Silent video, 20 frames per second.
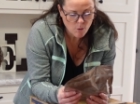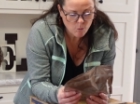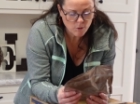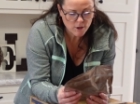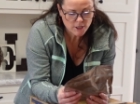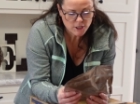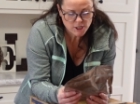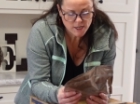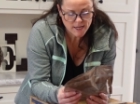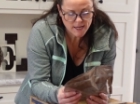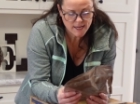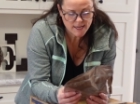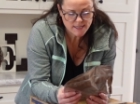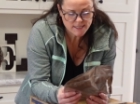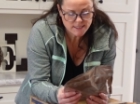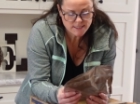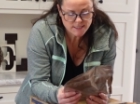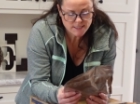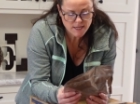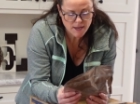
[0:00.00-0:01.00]
which
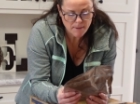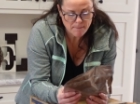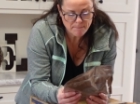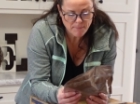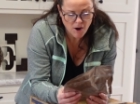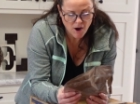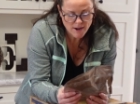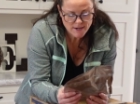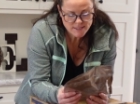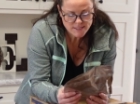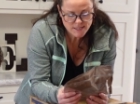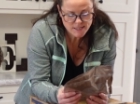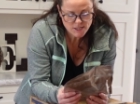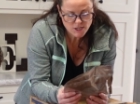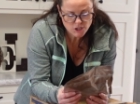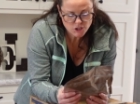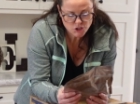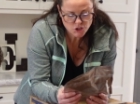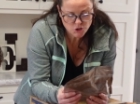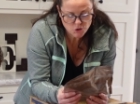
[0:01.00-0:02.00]
is bonded
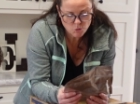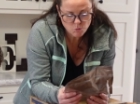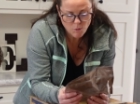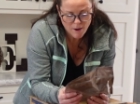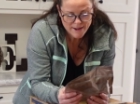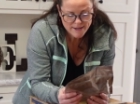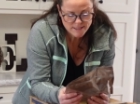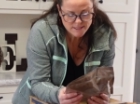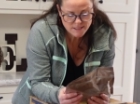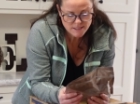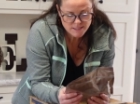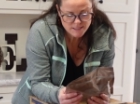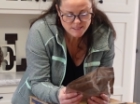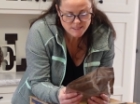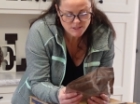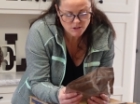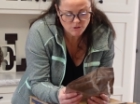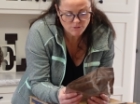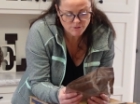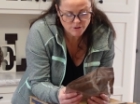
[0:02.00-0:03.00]
to white
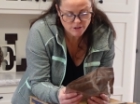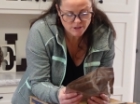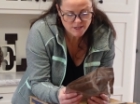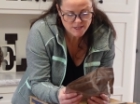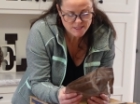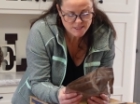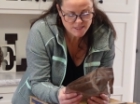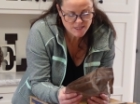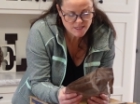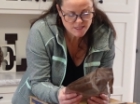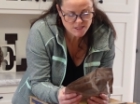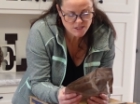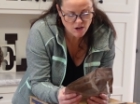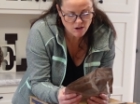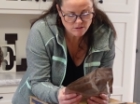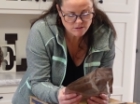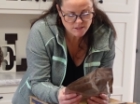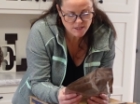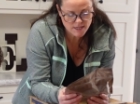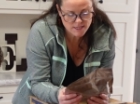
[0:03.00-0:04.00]
silver sea
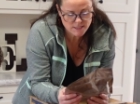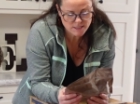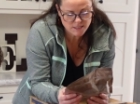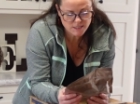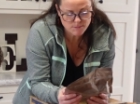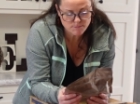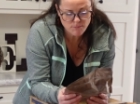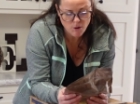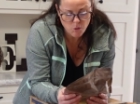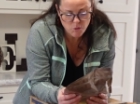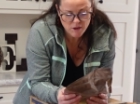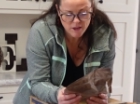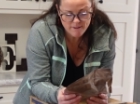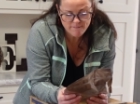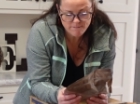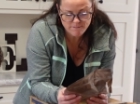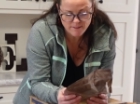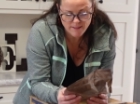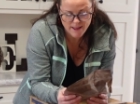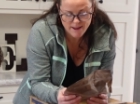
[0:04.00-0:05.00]
salt. Its smoky
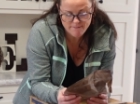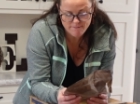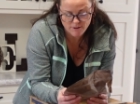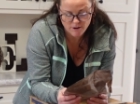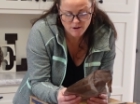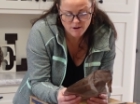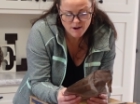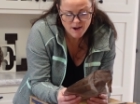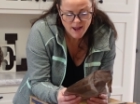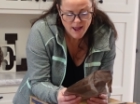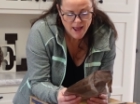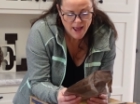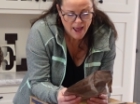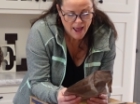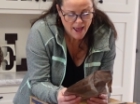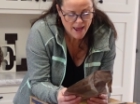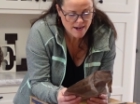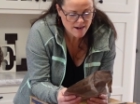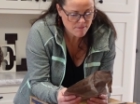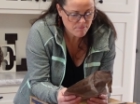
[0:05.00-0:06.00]
flavor
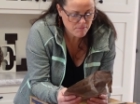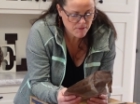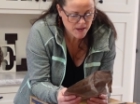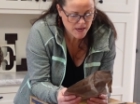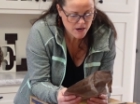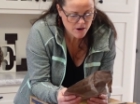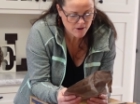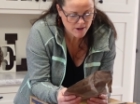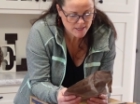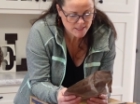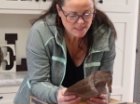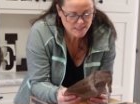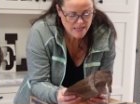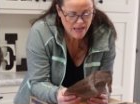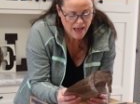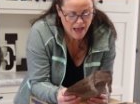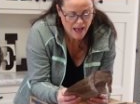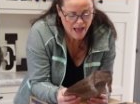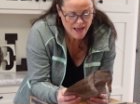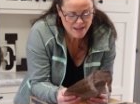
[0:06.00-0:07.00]
and appearance
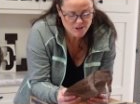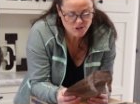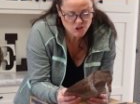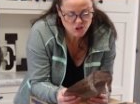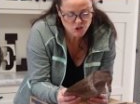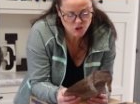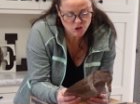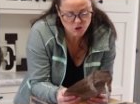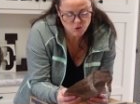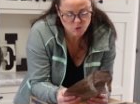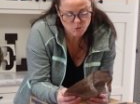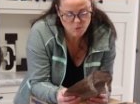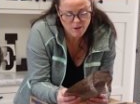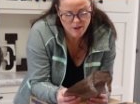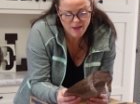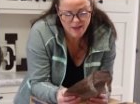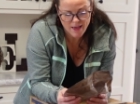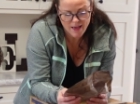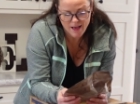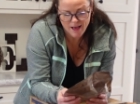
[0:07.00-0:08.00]
add to
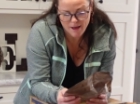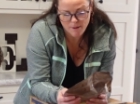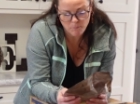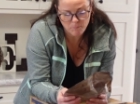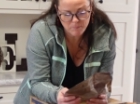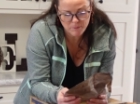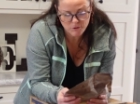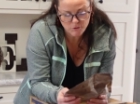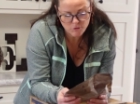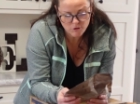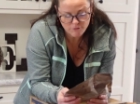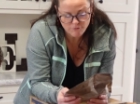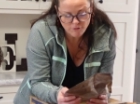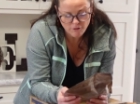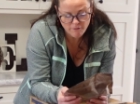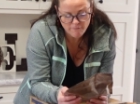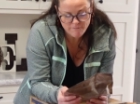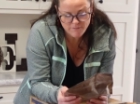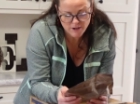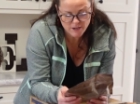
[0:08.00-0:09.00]
a
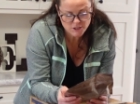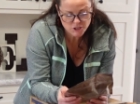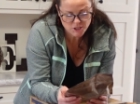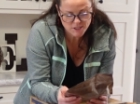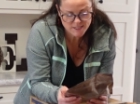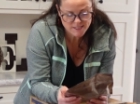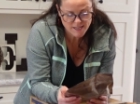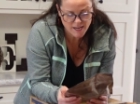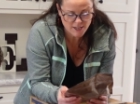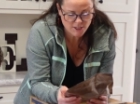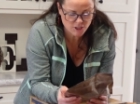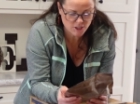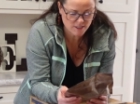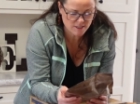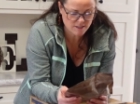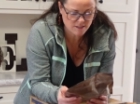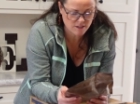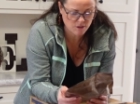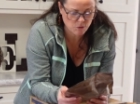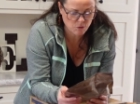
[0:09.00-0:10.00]
beautiful finishing
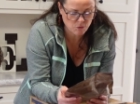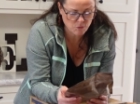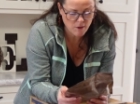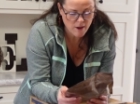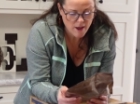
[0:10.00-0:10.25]
touches to